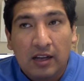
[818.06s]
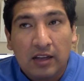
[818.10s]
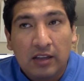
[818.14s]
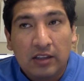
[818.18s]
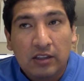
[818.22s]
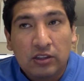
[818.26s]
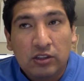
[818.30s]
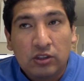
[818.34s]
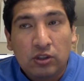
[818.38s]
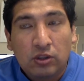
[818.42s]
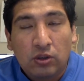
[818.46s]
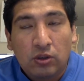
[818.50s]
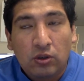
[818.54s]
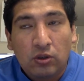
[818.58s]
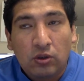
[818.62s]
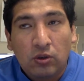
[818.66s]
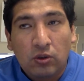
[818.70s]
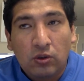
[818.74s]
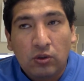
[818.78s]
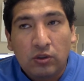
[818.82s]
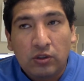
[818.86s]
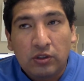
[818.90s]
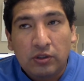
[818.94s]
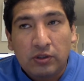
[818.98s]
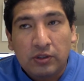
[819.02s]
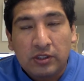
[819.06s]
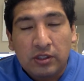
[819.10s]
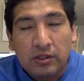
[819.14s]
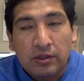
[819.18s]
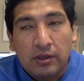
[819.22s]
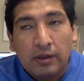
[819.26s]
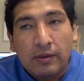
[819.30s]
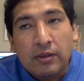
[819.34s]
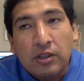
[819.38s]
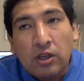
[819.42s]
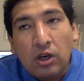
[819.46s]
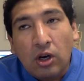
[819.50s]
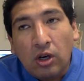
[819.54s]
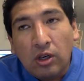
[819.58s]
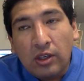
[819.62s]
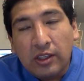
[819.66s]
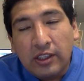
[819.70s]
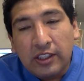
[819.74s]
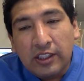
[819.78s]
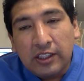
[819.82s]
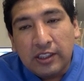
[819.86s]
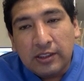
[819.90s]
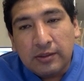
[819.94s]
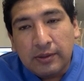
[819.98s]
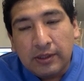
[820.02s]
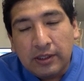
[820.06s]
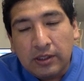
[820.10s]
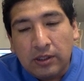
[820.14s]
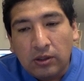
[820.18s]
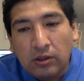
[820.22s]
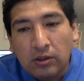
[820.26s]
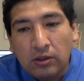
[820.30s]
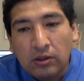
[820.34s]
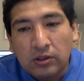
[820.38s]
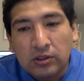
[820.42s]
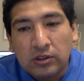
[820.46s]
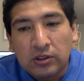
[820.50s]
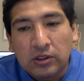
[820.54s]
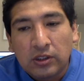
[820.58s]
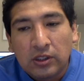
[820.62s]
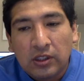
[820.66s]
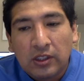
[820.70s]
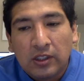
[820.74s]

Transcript: So the reason I'm calling is because